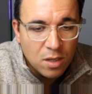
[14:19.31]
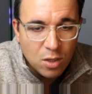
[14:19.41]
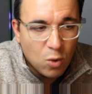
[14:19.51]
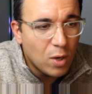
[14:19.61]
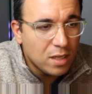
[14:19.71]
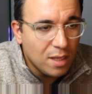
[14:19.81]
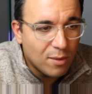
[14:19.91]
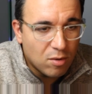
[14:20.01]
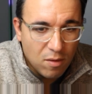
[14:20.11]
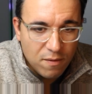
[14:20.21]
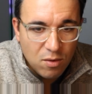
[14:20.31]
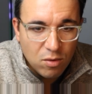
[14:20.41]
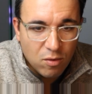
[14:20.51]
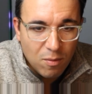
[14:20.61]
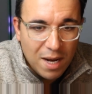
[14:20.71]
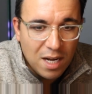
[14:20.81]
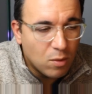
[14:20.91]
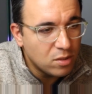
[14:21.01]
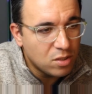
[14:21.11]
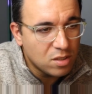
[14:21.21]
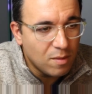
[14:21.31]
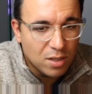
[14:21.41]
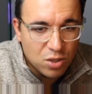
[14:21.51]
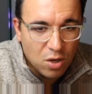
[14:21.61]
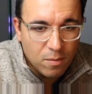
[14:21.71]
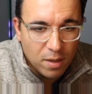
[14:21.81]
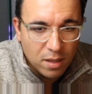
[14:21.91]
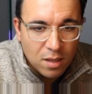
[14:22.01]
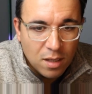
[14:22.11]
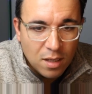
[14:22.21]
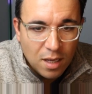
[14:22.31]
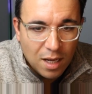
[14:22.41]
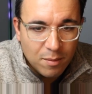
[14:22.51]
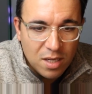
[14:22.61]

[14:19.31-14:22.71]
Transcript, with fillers: Quickly want to review the remaining ones just to make sure, but um,